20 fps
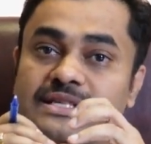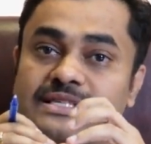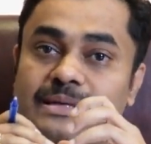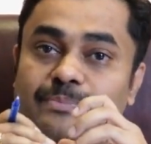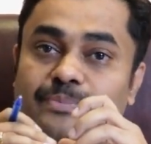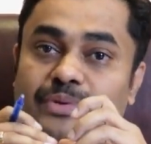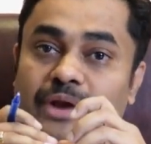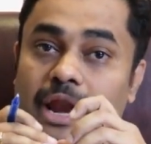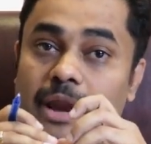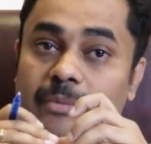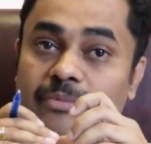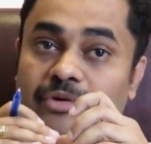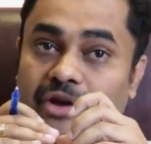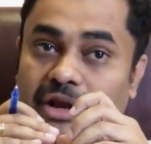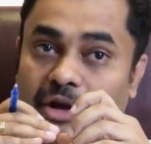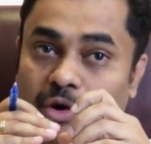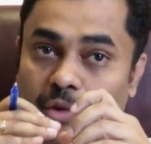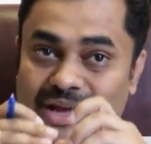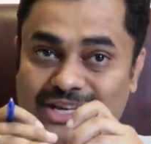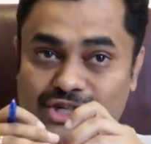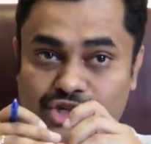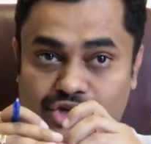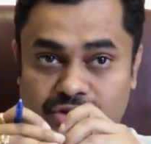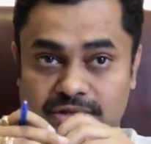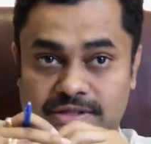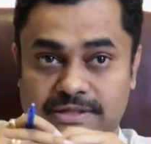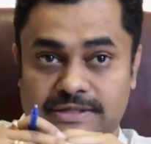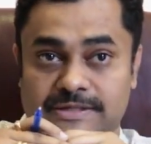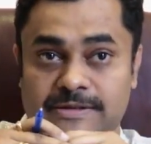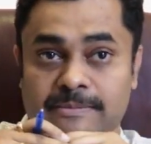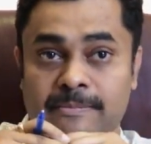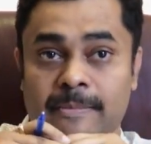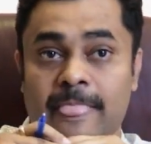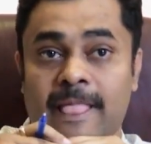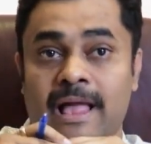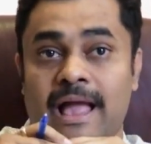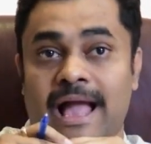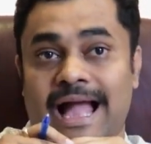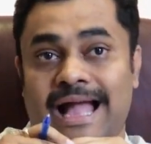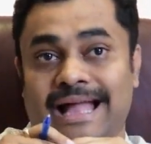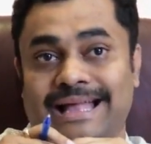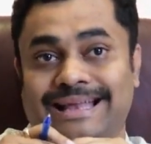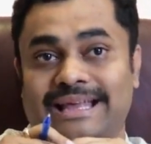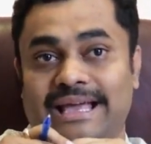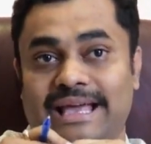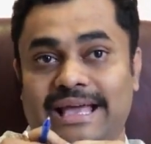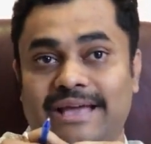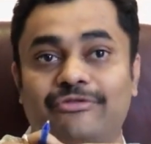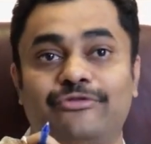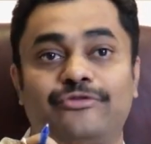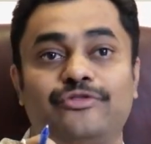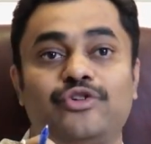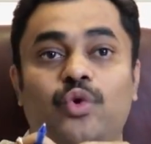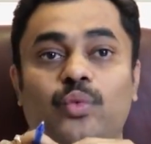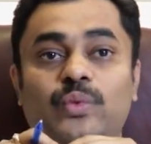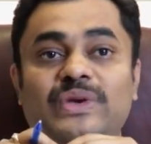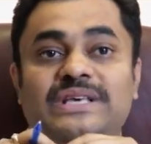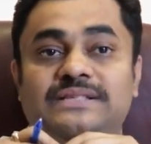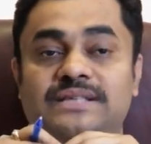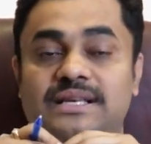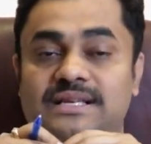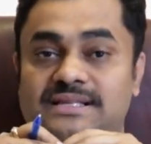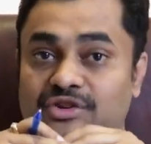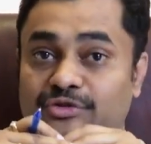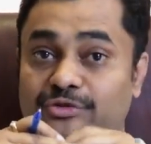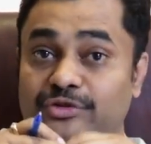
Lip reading: some preliminary questions, and if your visa is